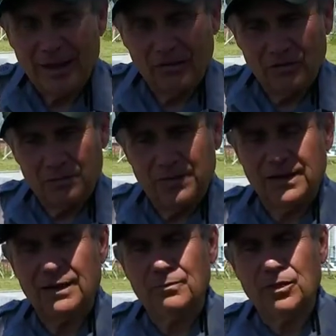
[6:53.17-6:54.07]
So it
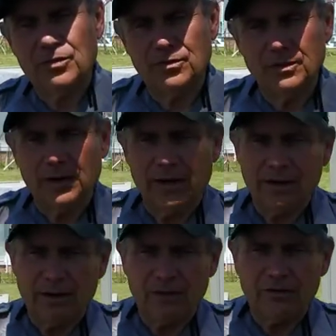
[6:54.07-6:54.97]
became the third
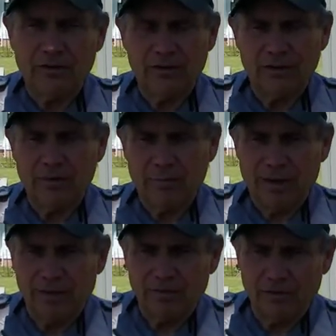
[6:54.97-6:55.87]
lighthouse in the
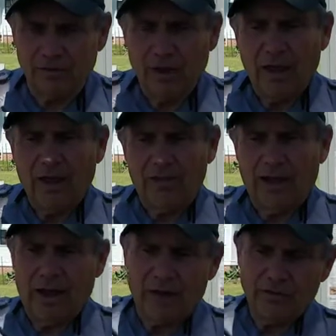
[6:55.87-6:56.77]
Apostles. The
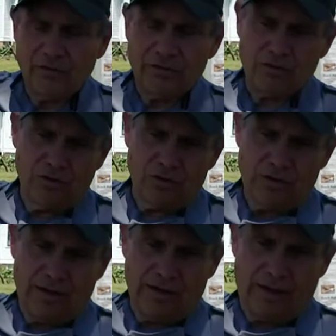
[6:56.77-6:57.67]
house that you're
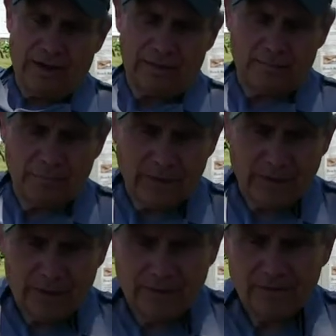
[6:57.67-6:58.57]
looking at
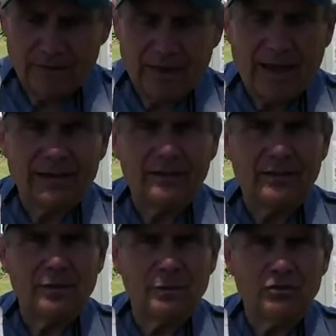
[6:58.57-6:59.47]
is not
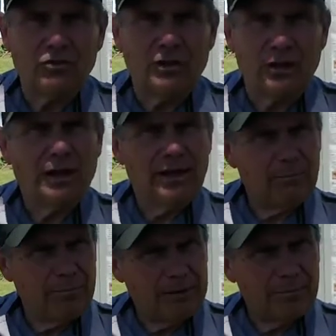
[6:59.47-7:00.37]
the original,
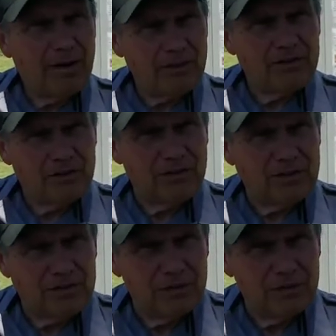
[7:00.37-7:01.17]
but parts of it do